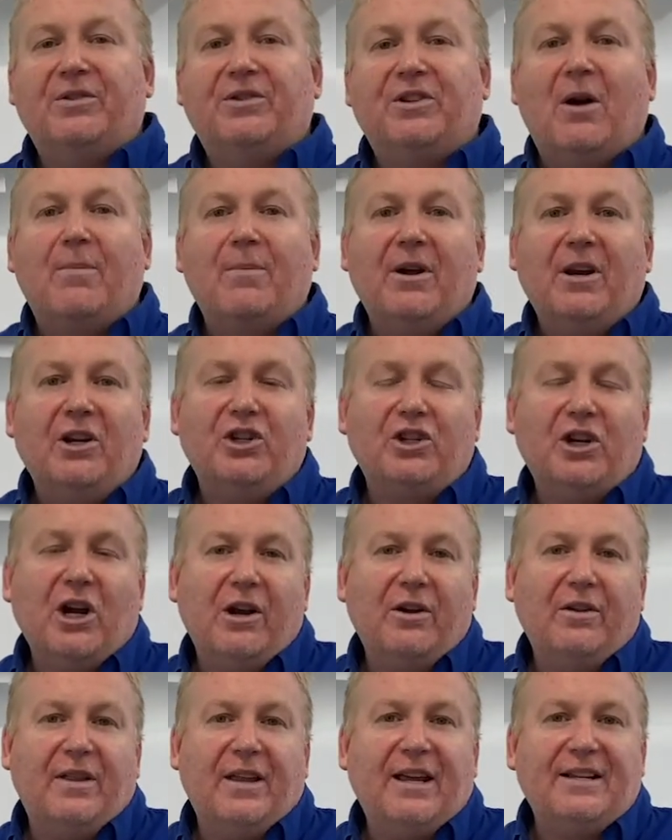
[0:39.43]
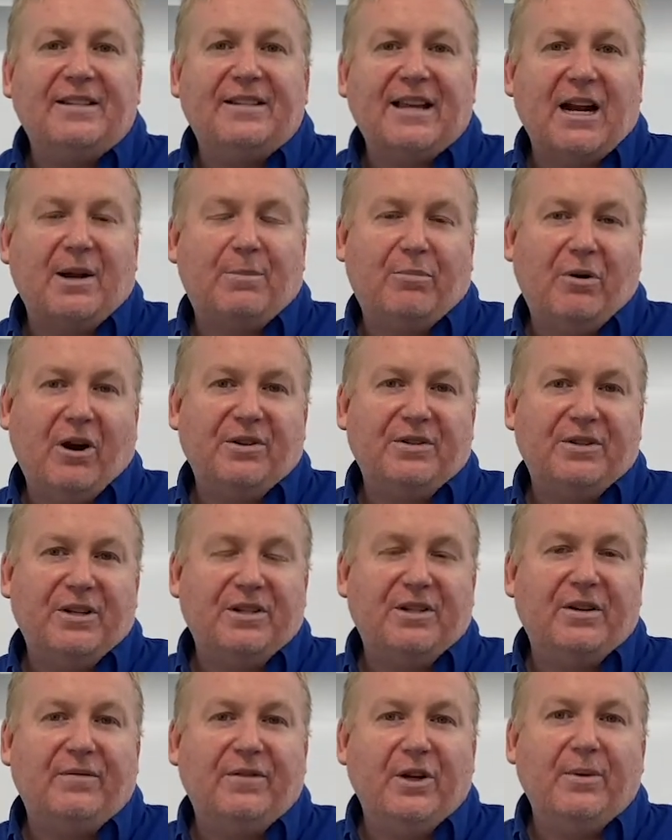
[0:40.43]
So I'm going to show you the exact
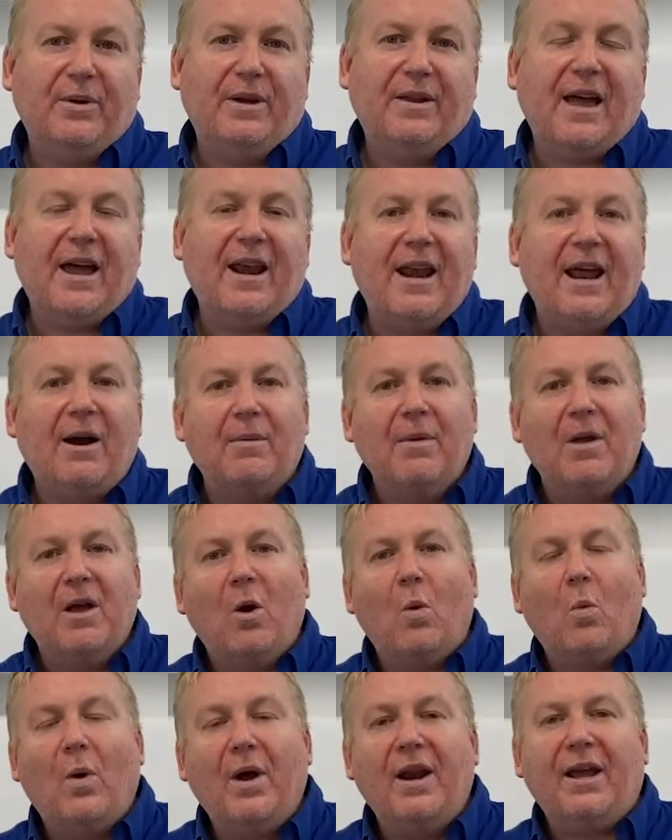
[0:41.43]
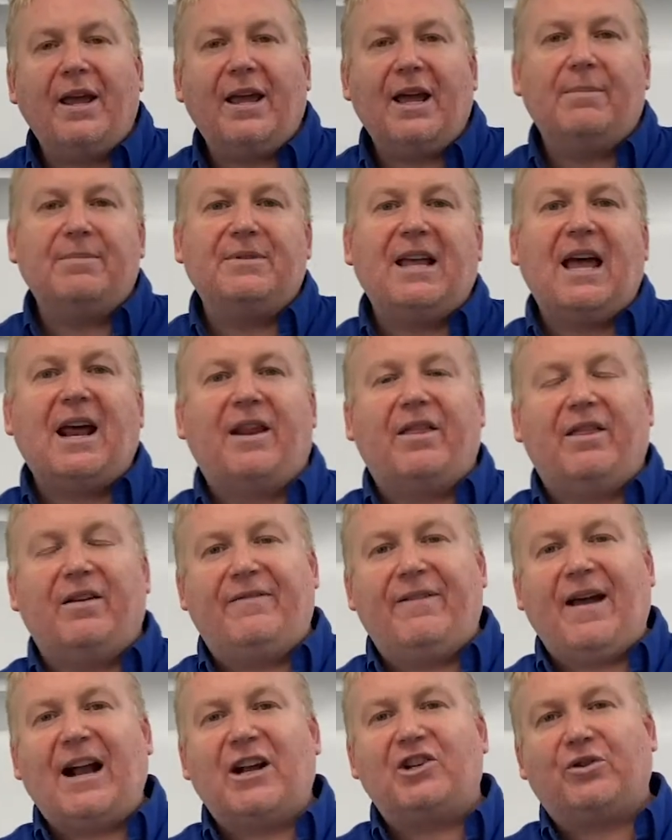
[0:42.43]
process of doing that. Now, when it comes out of the
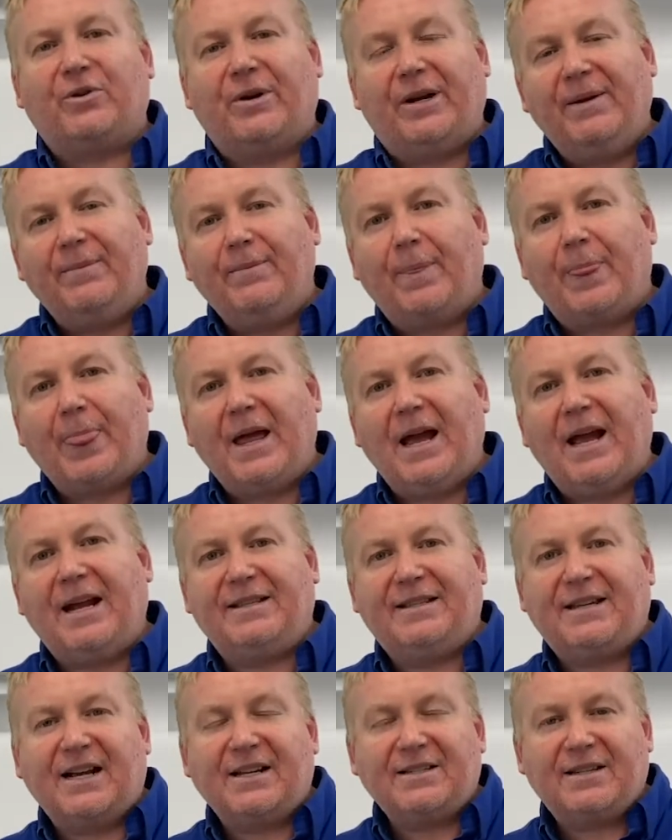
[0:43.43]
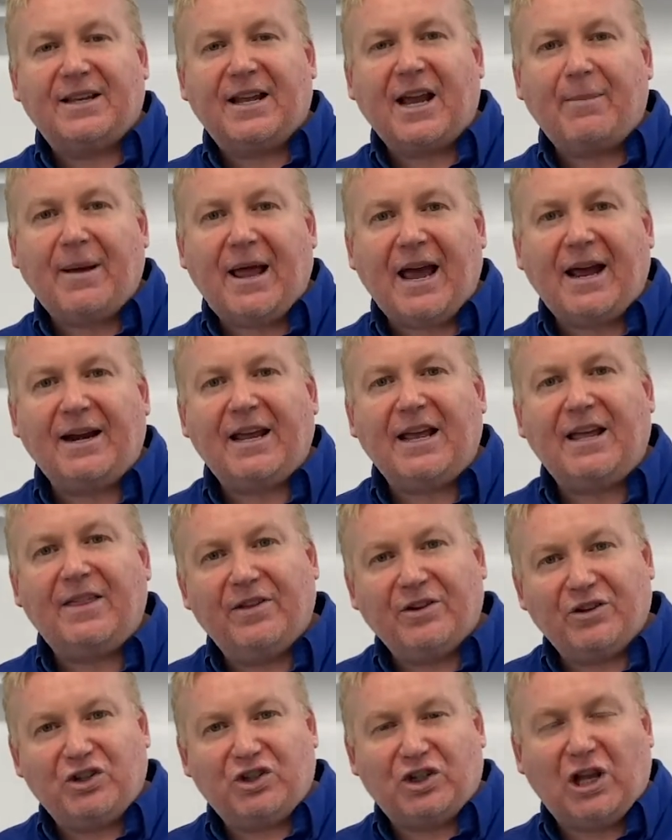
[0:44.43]
factory, it does come out in
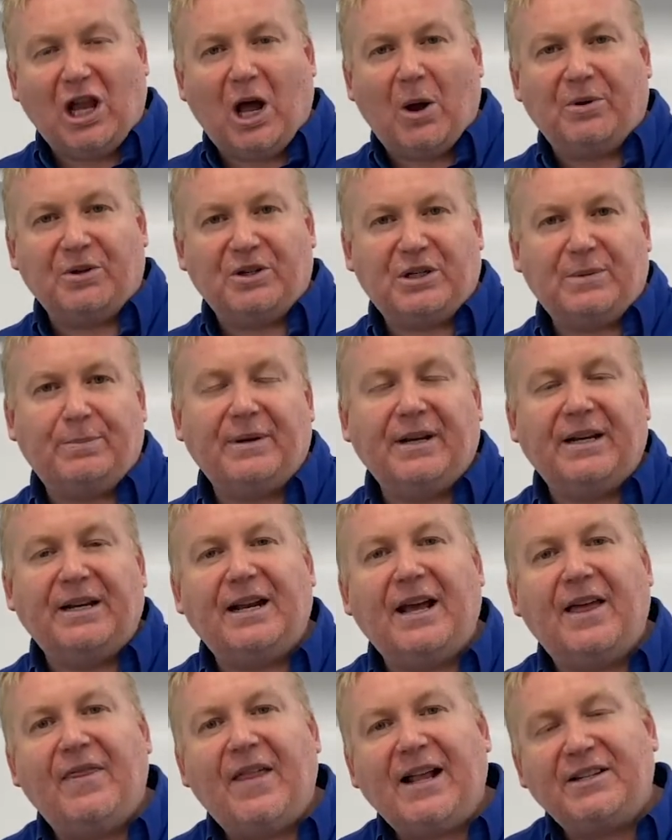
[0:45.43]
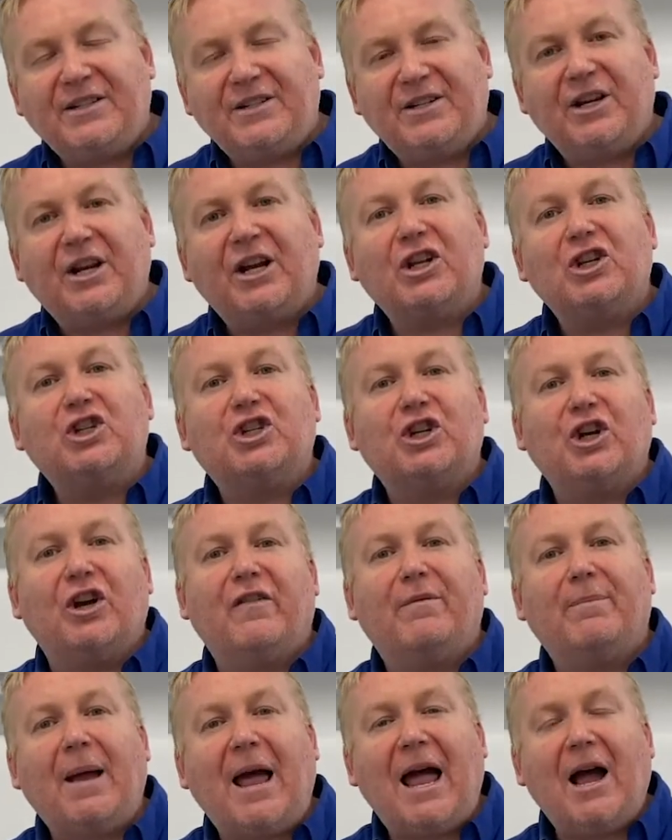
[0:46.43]
the slowest speed, and that's to
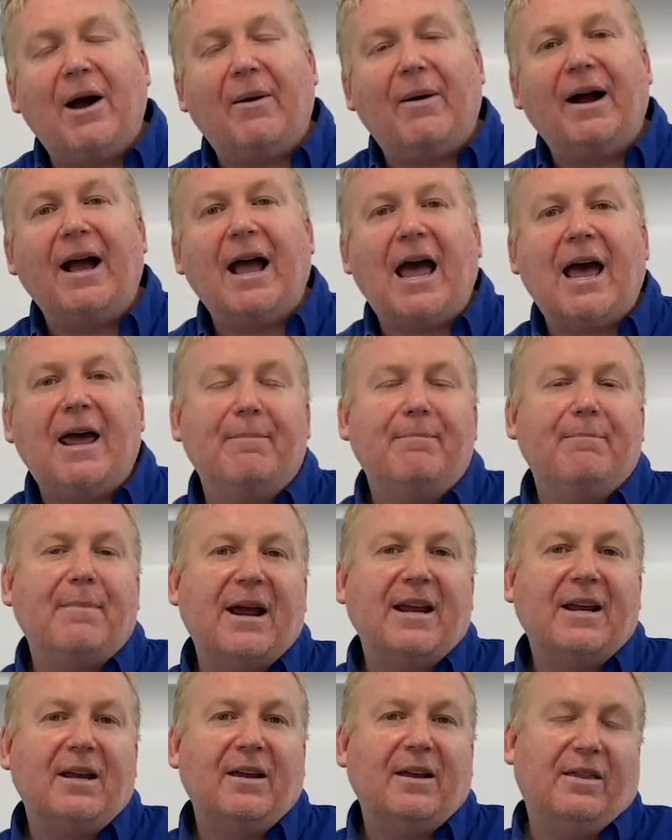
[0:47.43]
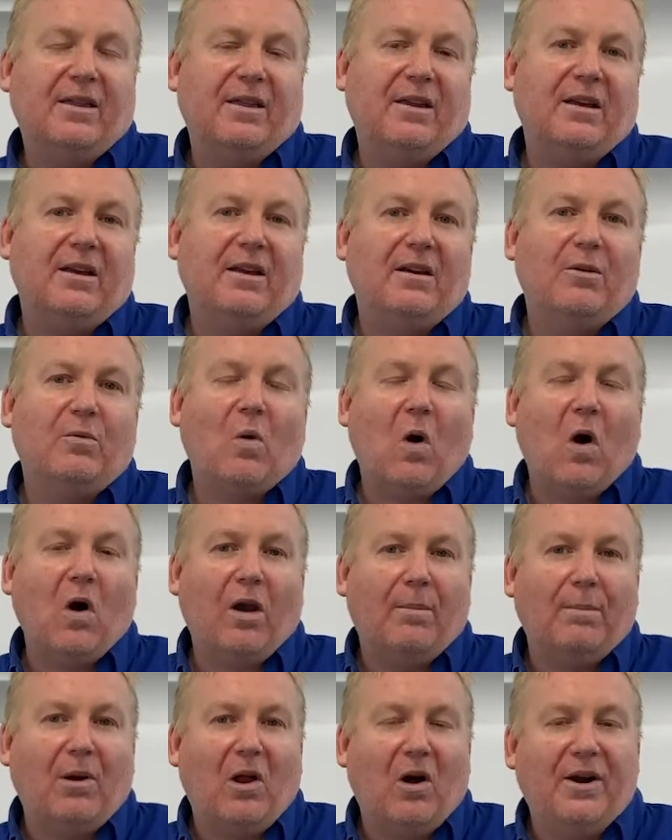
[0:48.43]
conserve power and make the
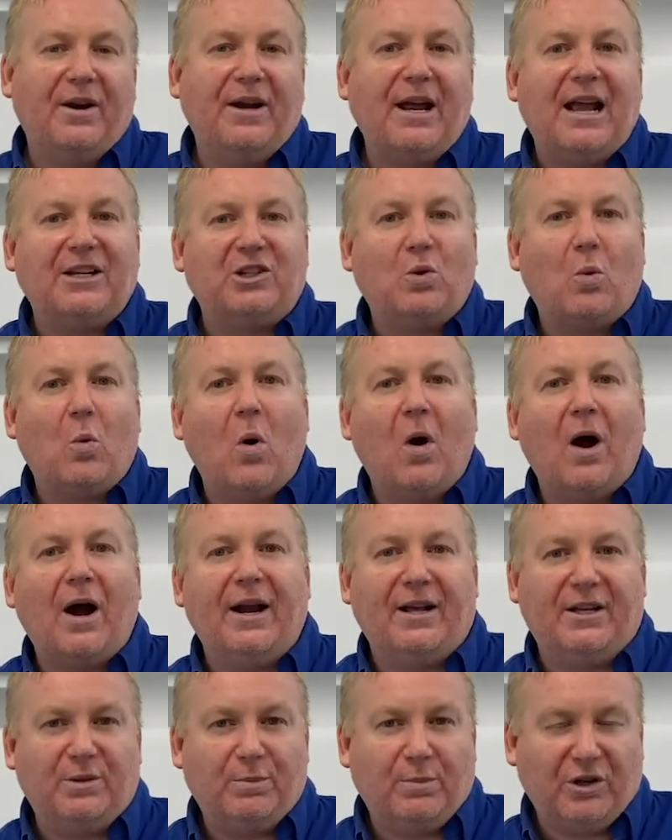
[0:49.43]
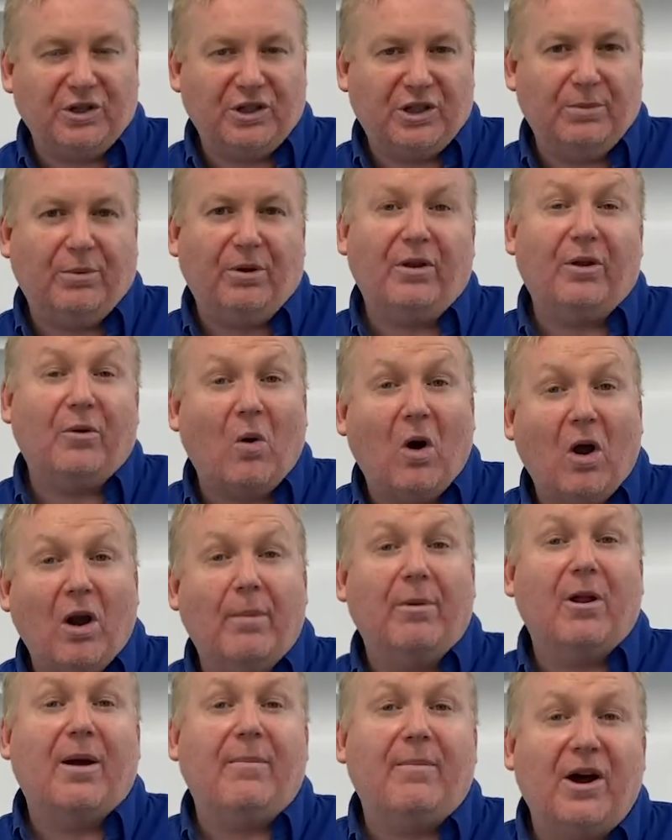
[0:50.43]
roller blind as quiet as possible, the roller
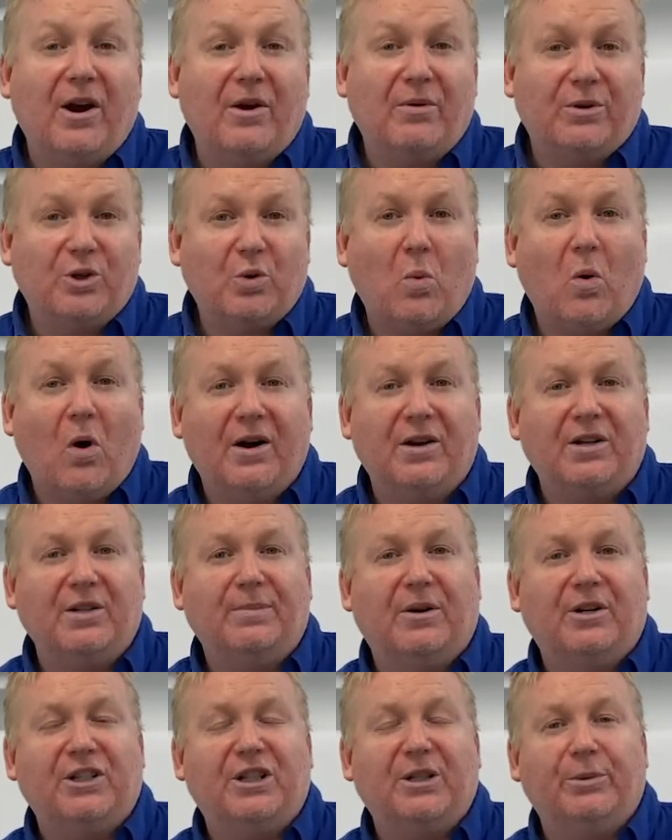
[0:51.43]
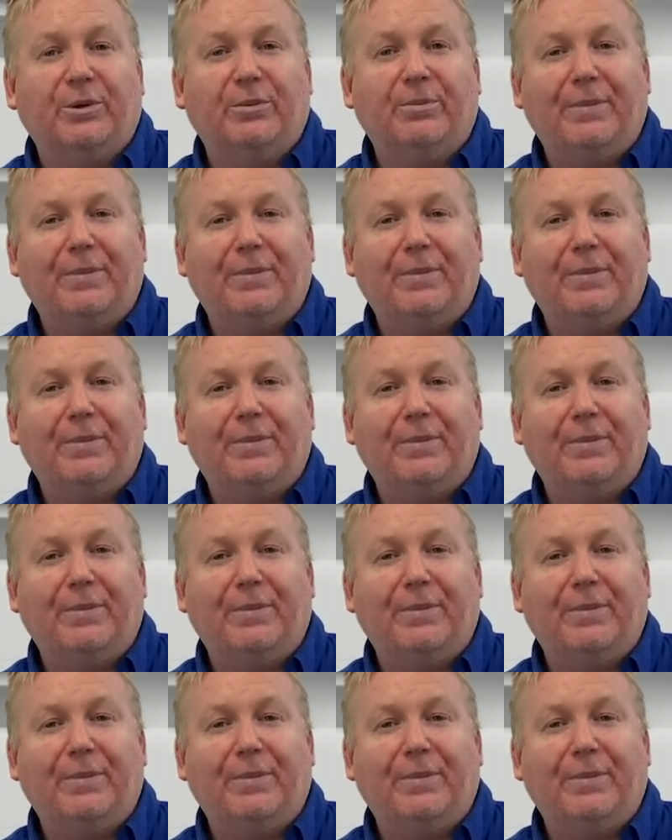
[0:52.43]
blind motor as quiet as possible.